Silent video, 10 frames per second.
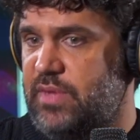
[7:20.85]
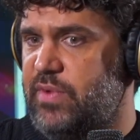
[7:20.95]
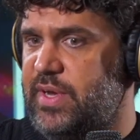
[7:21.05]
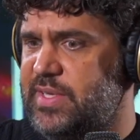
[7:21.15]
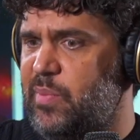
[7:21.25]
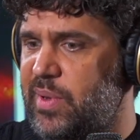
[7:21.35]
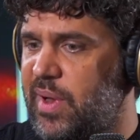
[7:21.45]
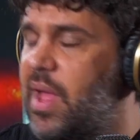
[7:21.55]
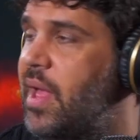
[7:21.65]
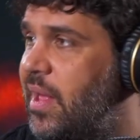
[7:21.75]
Like, for
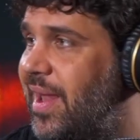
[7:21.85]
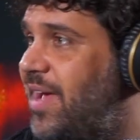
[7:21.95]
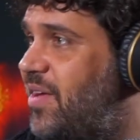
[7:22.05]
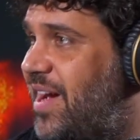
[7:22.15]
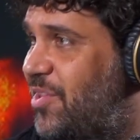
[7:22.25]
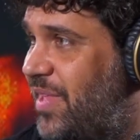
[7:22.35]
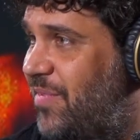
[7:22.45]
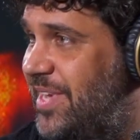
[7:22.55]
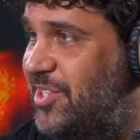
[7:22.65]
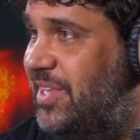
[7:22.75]
example, Leonardo
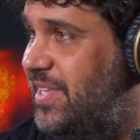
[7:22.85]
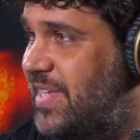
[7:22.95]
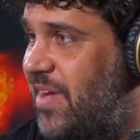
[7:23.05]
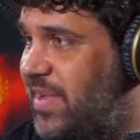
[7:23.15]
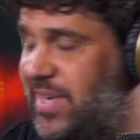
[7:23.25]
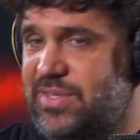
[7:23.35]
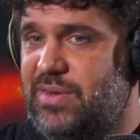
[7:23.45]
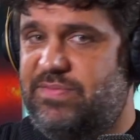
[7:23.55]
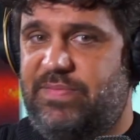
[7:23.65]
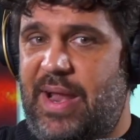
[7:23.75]
da Vinci discoveries
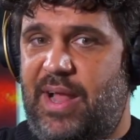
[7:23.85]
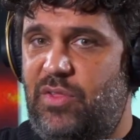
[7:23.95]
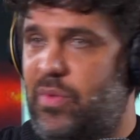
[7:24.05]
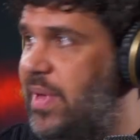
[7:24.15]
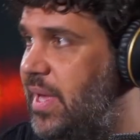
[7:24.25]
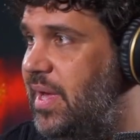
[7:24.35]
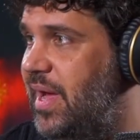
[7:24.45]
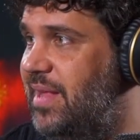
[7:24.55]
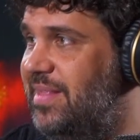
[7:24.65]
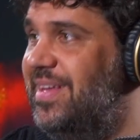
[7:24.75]
of anatomy
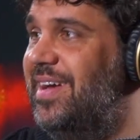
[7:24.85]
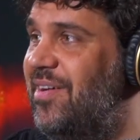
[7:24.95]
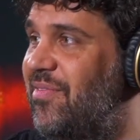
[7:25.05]
and